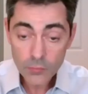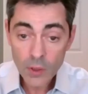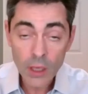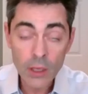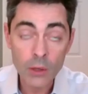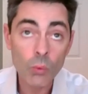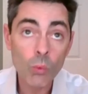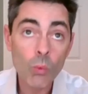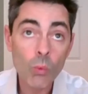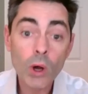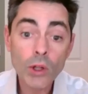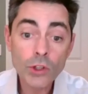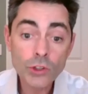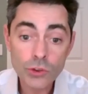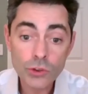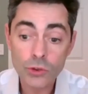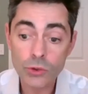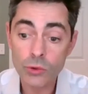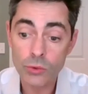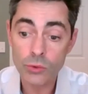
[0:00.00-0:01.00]
And
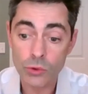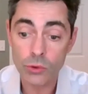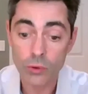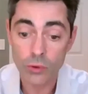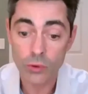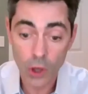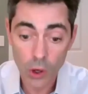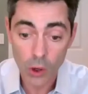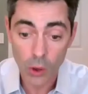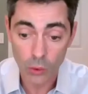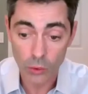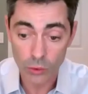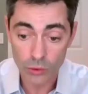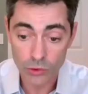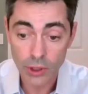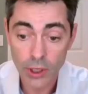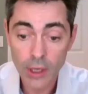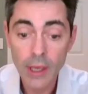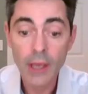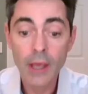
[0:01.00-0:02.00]
once you do those,